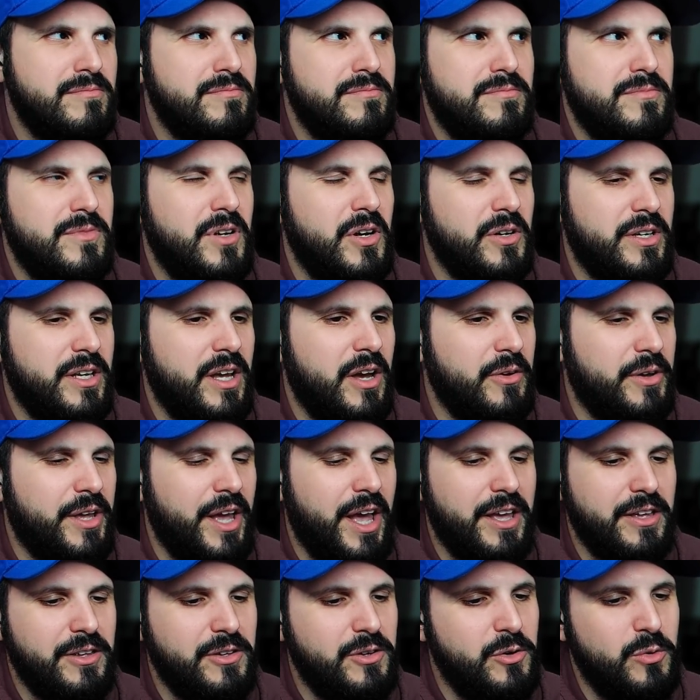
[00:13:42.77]

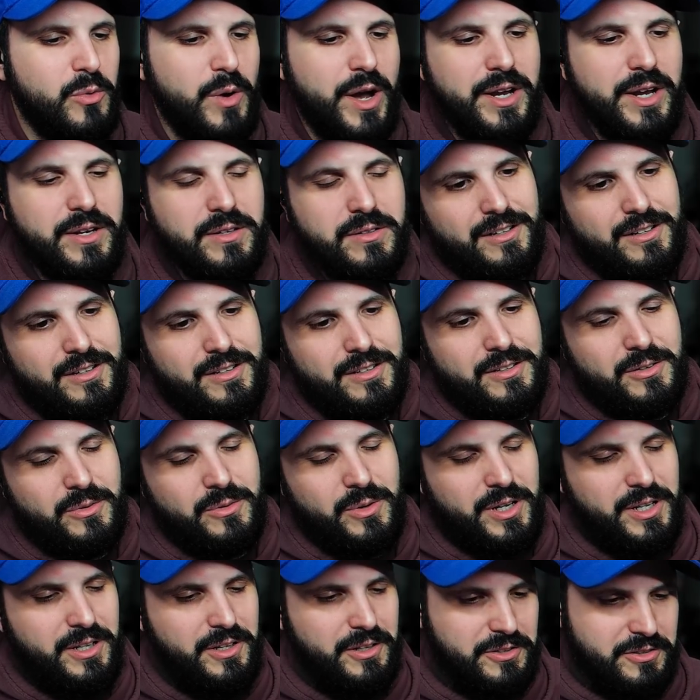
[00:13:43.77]
Okay, you went a
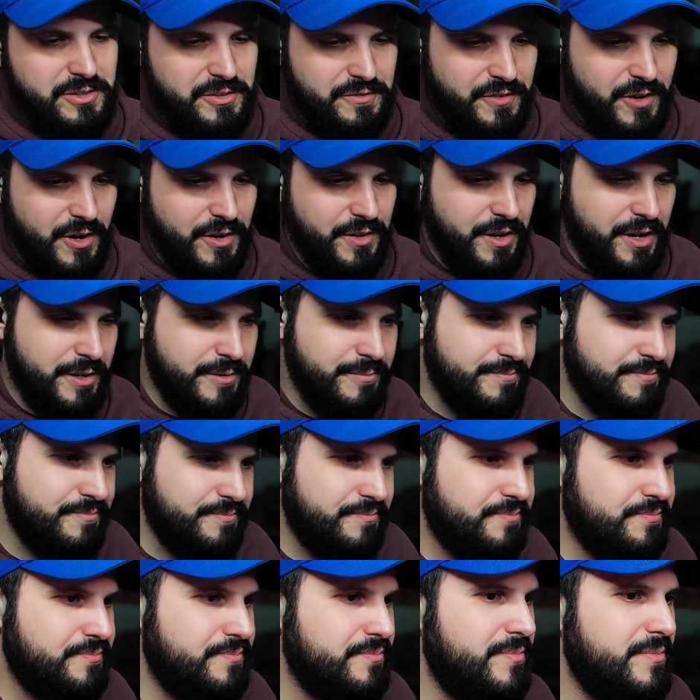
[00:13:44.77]
little too far there.
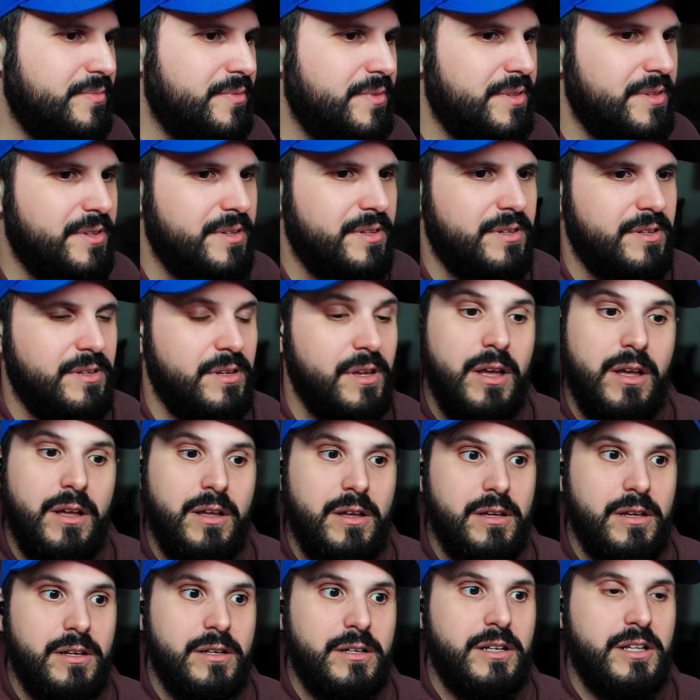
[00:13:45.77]

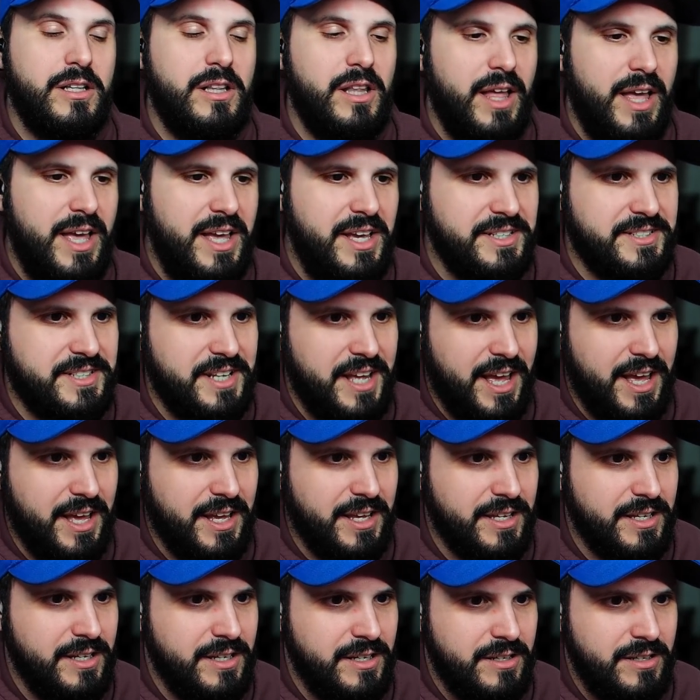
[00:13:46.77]
Play
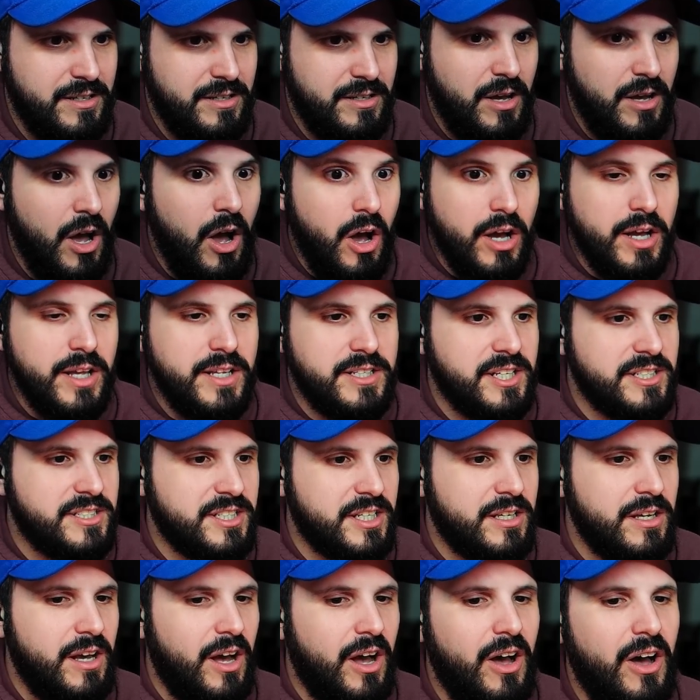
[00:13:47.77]
day? Is this...
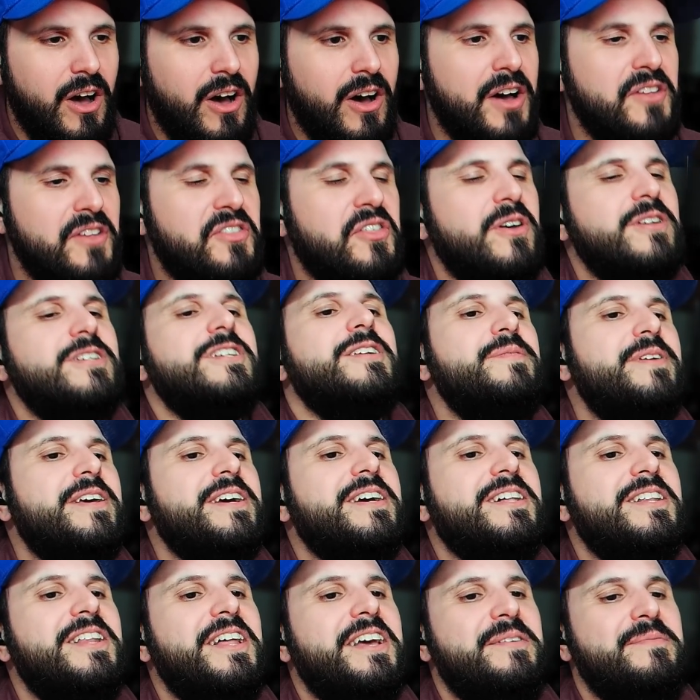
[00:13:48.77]
Oh, I thought it was going to be a
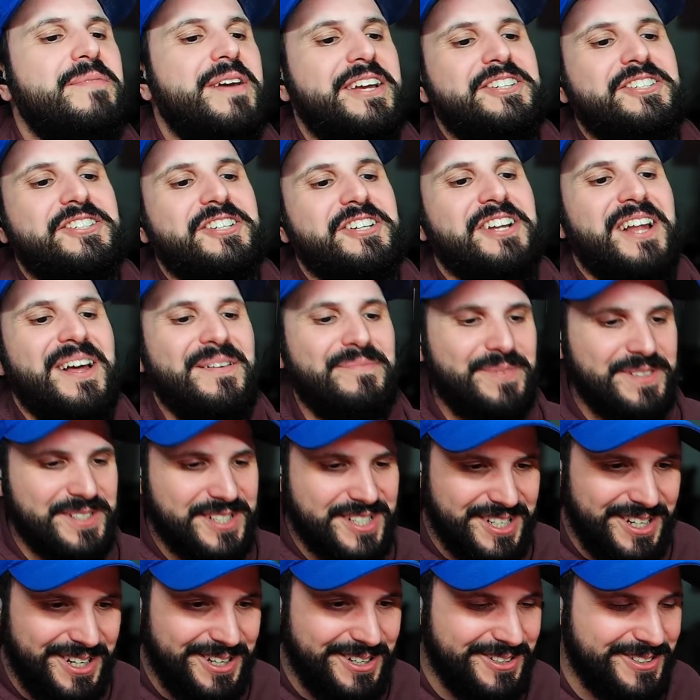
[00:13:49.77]
claymation
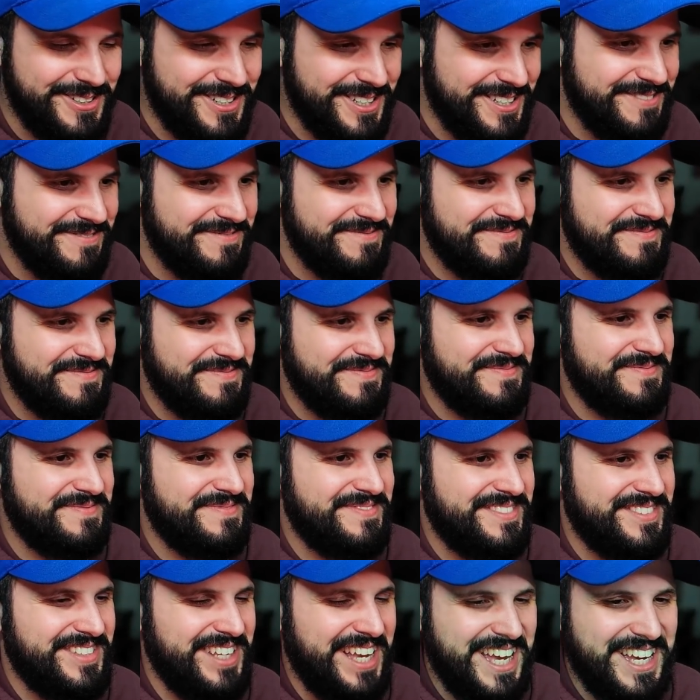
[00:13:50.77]
episode.
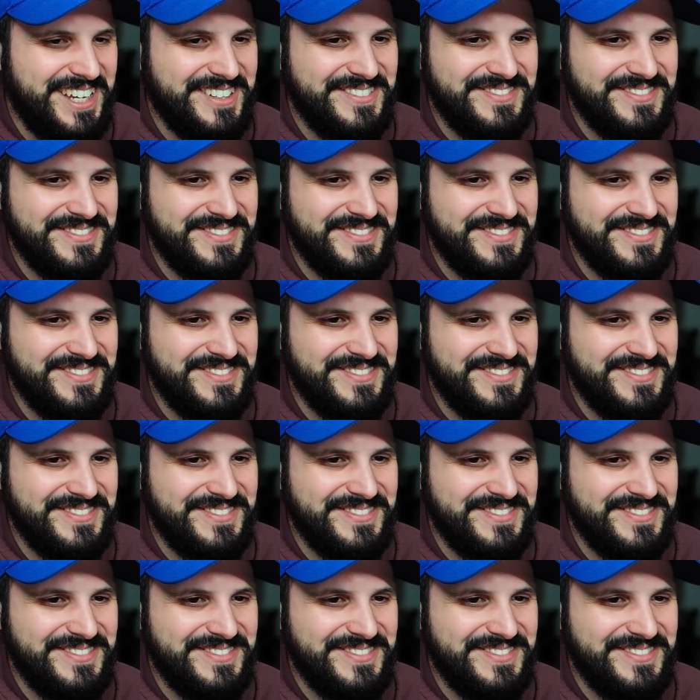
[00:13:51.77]
Damn.